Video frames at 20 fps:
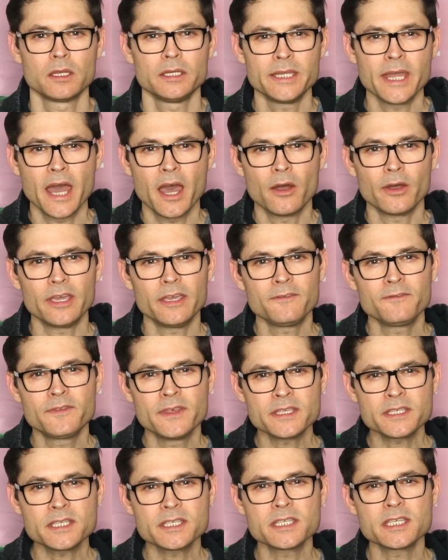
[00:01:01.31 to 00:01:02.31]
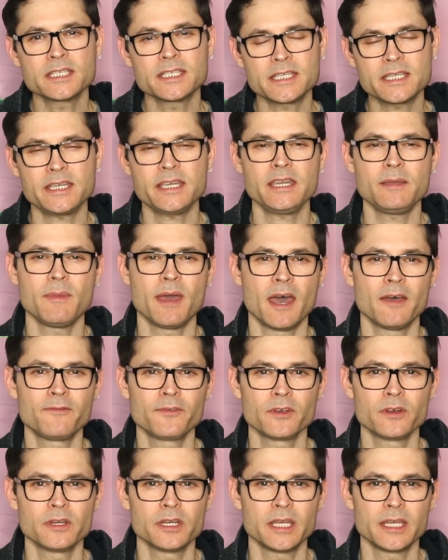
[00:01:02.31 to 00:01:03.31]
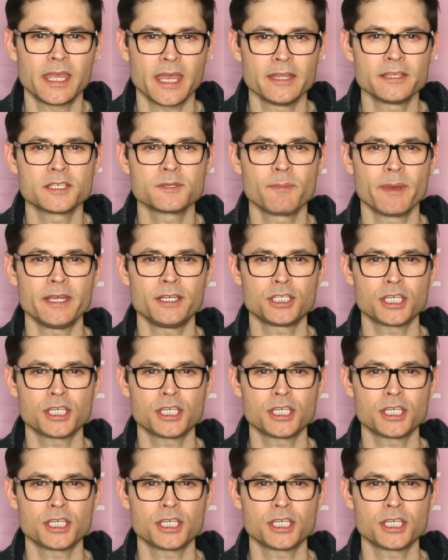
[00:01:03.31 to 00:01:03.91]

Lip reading: Now, if this is a team effort against my